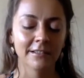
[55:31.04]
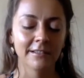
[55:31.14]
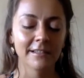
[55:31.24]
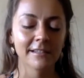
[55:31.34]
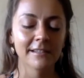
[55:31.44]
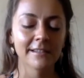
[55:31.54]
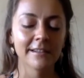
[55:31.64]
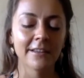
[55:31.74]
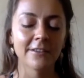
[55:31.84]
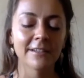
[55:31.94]
This is
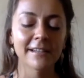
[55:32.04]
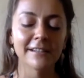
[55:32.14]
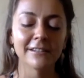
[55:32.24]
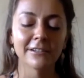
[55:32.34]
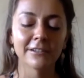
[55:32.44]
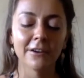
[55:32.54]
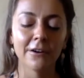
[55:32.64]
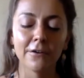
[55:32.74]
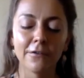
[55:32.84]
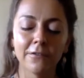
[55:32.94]
another center
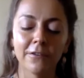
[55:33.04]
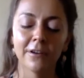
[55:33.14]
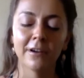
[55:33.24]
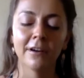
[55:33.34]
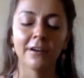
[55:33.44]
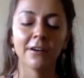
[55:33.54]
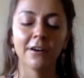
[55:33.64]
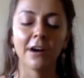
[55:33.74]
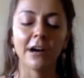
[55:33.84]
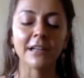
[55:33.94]
of
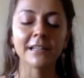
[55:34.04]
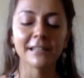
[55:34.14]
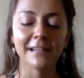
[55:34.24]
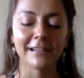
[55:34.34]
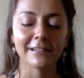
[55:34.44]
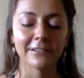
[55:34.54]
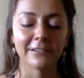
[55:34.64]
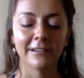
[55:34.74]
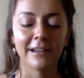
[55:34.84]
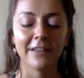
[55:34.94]
our intellect,
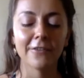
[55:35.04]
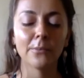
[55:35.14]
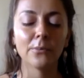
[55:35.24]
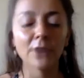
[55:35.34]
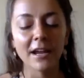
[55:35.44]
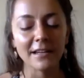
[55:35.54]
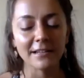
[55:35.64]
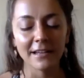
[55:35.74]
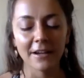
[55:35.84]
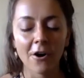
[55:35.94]
another
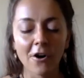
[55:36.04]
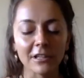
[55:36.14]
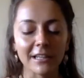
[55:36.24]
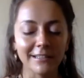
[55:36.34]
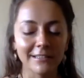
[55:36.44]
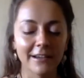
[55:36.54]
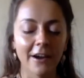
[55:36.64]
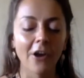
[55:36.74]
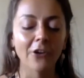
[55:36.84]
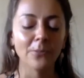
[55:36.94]
brain, they call it, the
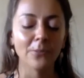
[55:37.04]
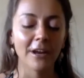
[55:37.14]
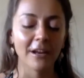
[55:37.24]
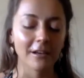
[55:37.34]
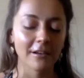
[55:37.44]
heart brain.